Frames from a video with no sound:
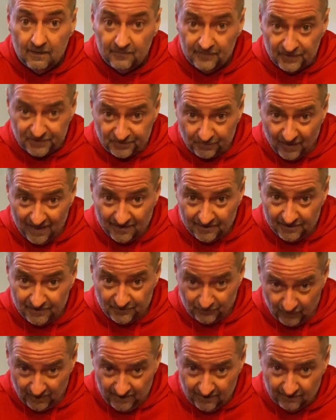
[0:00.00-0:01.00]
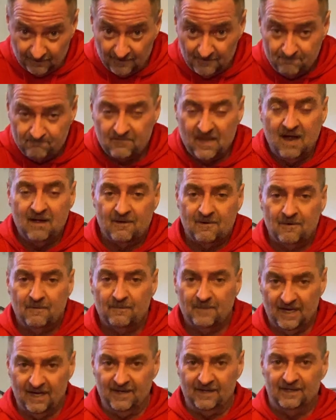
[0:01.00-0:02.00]
The sweat is real.
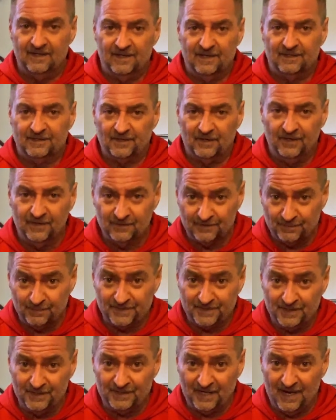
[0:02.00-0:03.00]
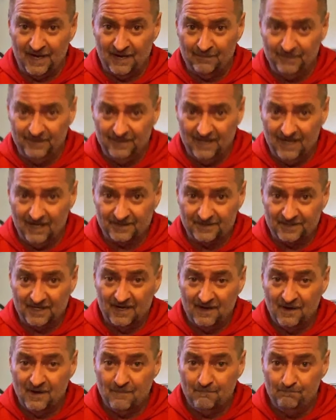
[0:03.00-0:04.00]
Hey, So here's what's going to happen next.
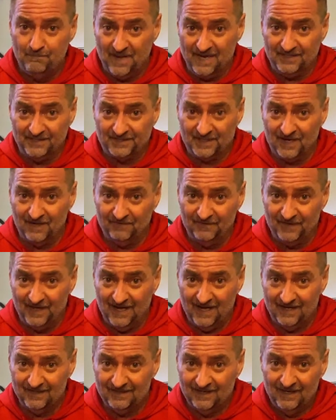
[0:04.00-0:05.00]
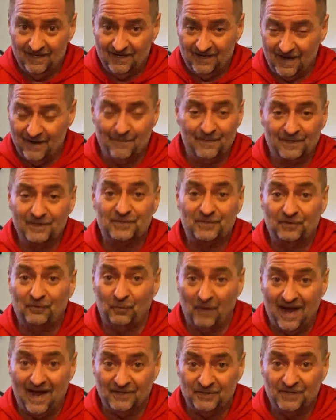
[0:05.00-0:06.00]
Based off of that, I'm going to
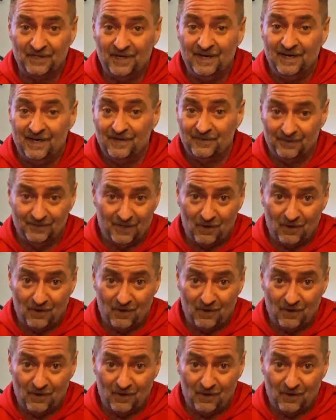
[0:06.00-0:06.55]
scratch the